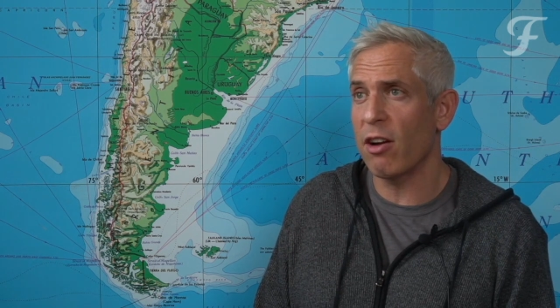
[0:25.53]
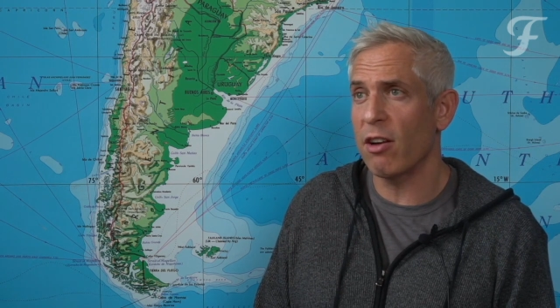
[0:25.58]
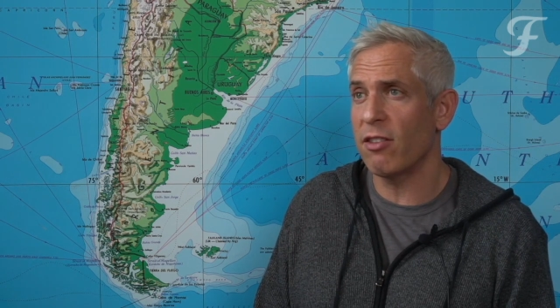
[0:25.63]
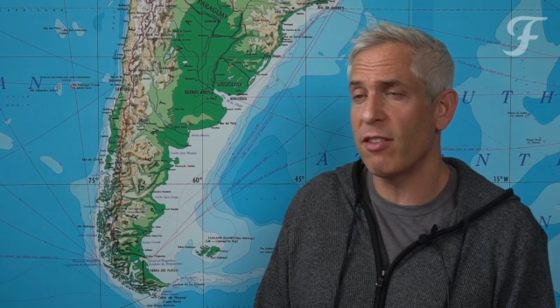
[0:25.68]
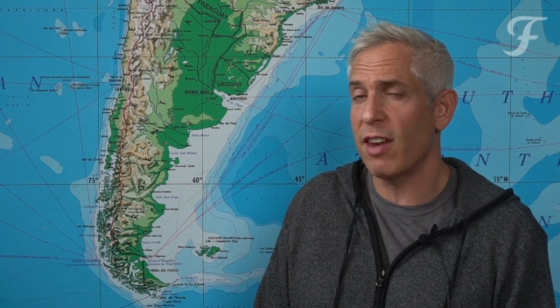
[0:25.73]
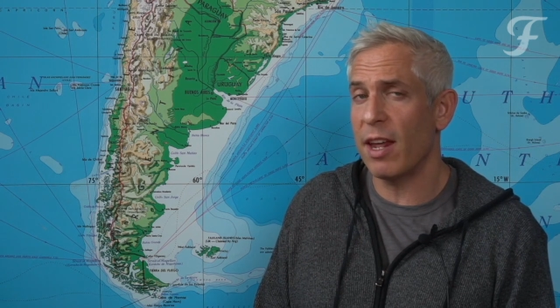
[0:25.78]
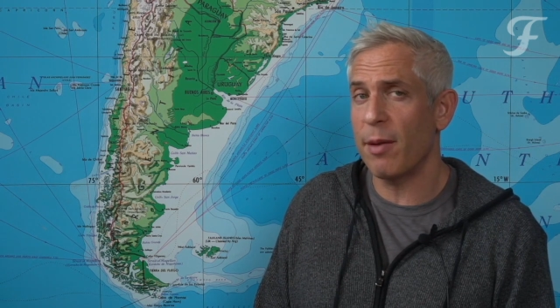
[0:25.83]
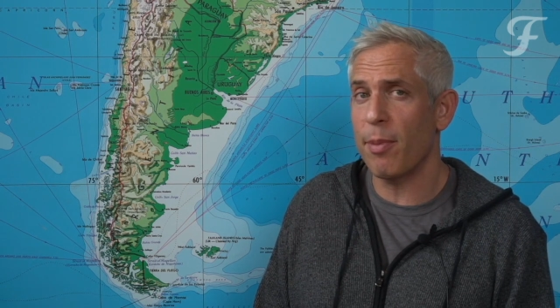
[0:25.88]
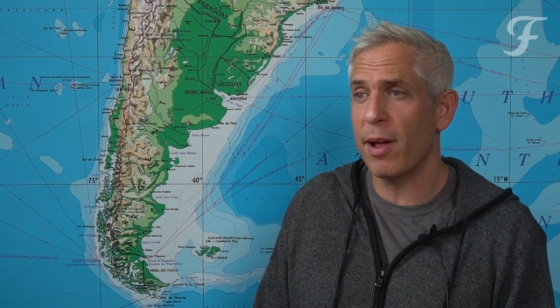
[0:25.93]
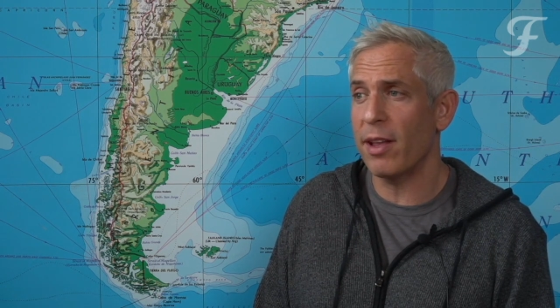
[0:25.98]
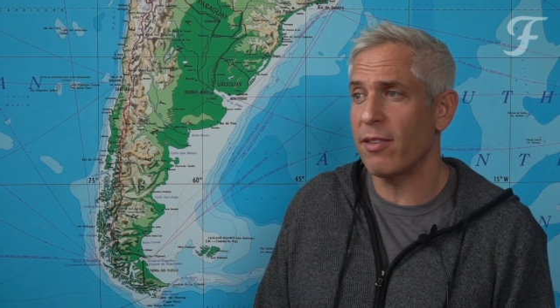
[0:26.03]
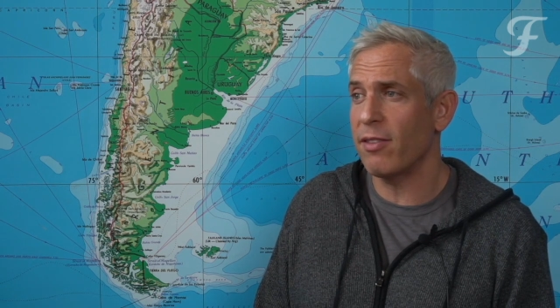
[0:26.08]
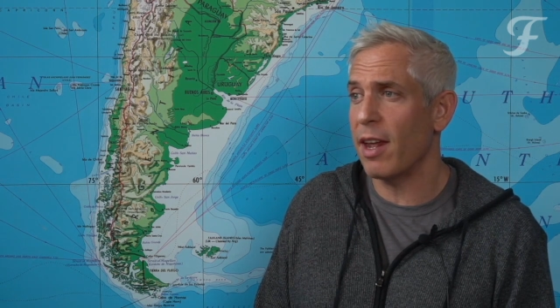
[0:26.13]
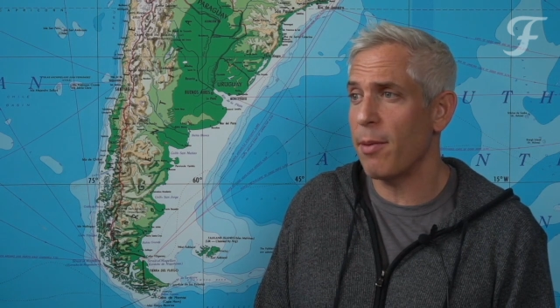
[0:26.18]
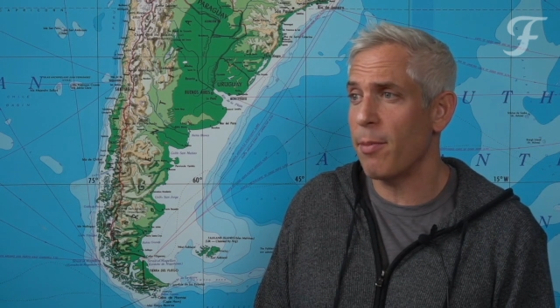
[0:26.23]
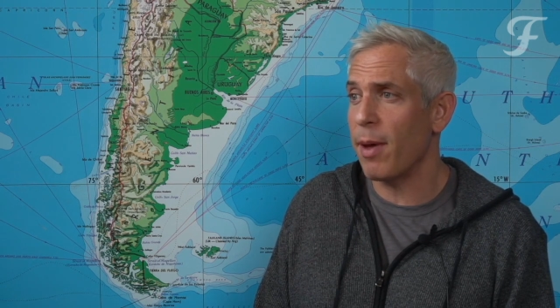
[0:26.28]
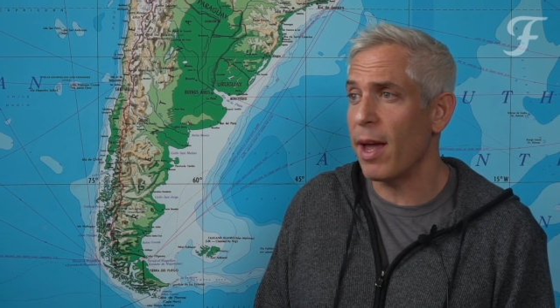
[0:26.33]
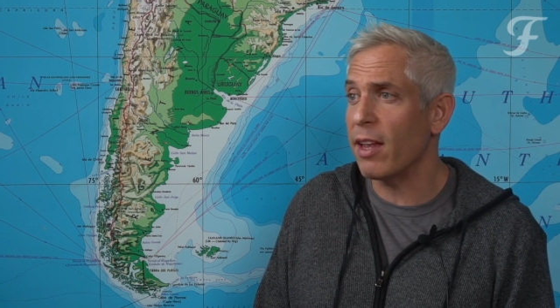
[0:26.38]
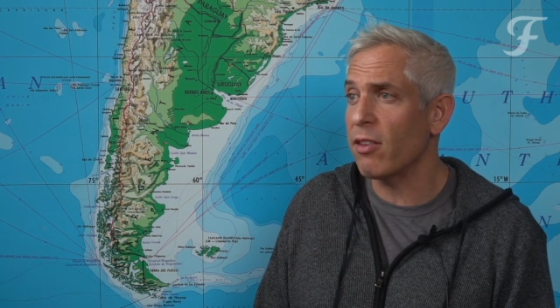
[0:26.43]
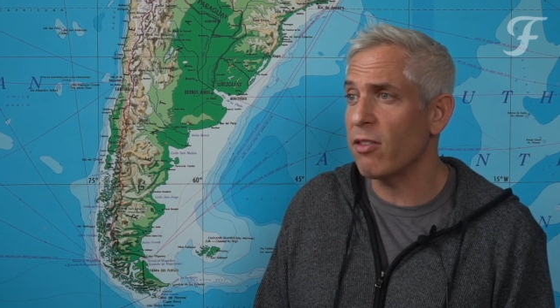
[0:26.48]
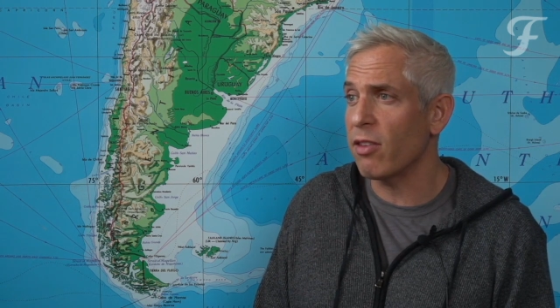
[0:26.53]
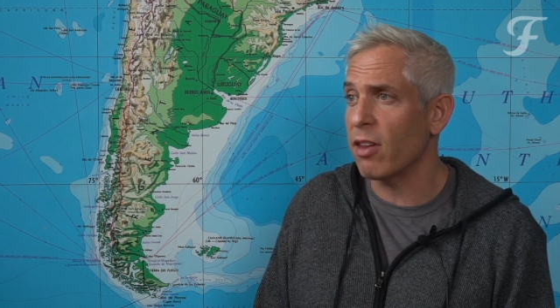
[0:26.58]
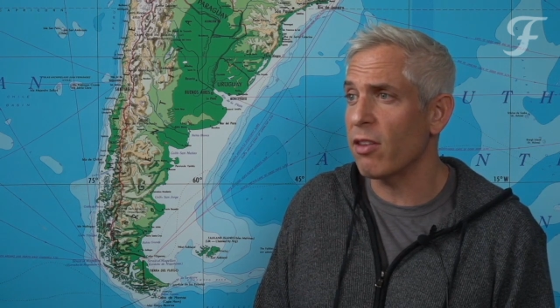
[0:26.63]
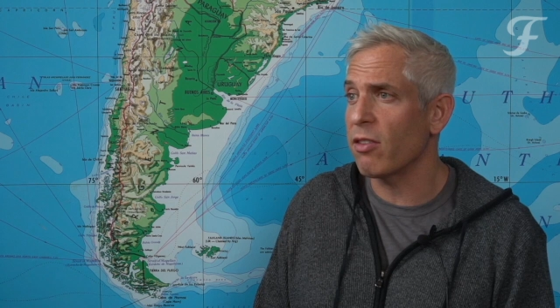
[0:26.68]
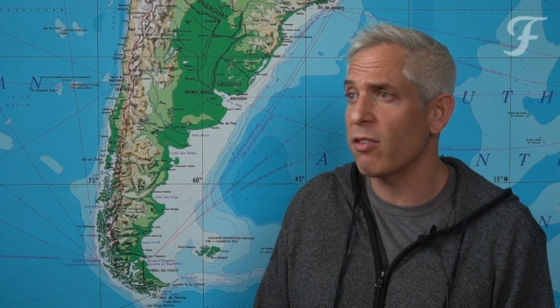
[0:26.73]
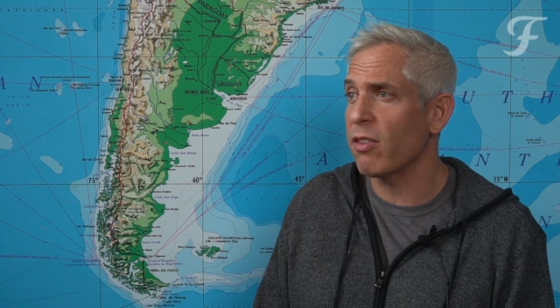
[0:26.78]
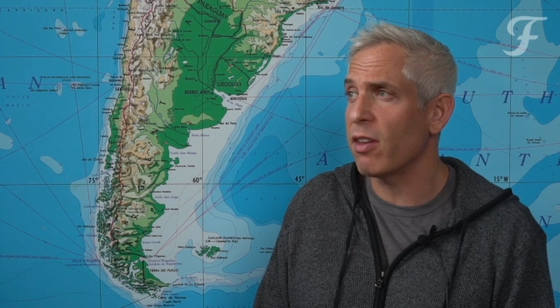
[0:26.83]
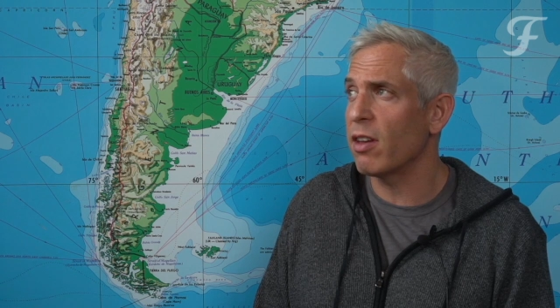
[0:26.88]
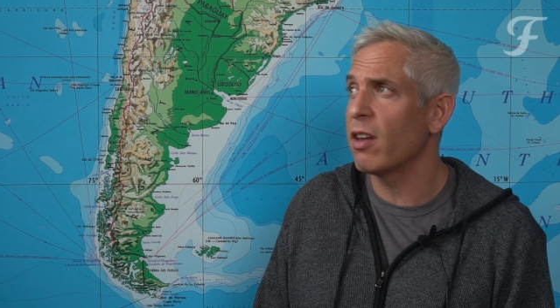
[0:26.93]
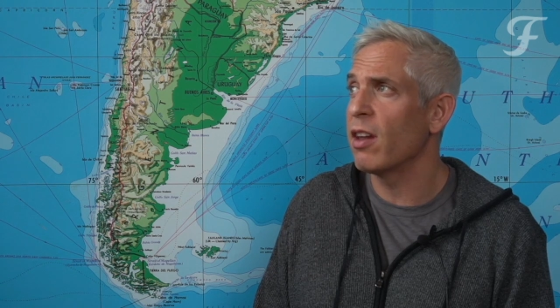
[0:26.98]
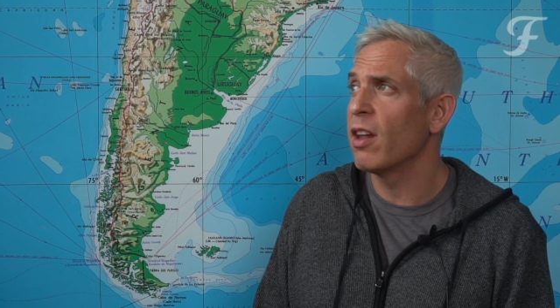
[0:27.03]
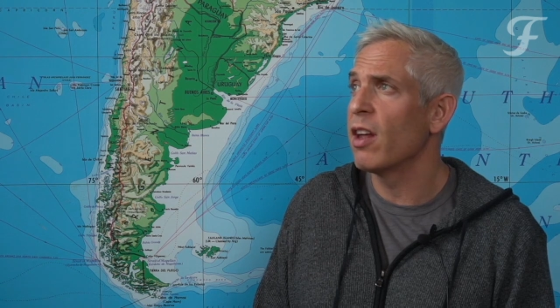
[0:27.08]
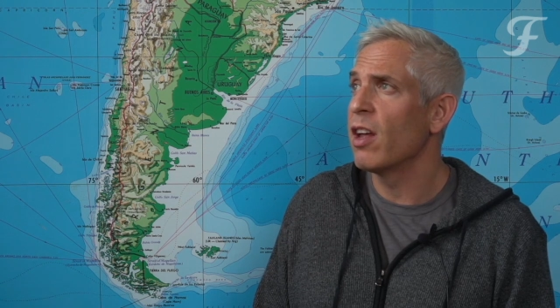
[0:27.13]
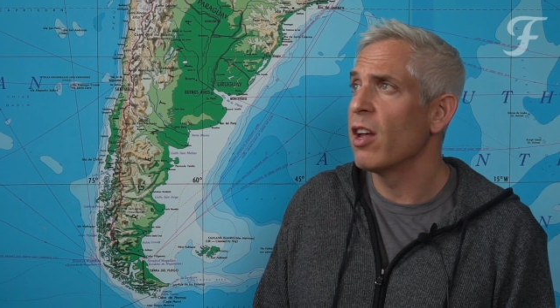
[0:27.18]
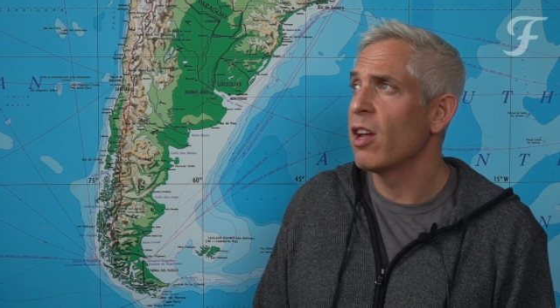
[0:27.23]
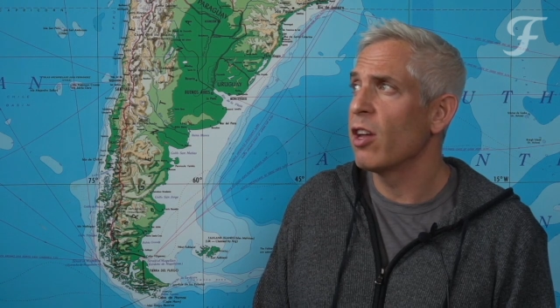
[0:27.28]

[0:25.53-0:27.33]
on a state-by-state basis, and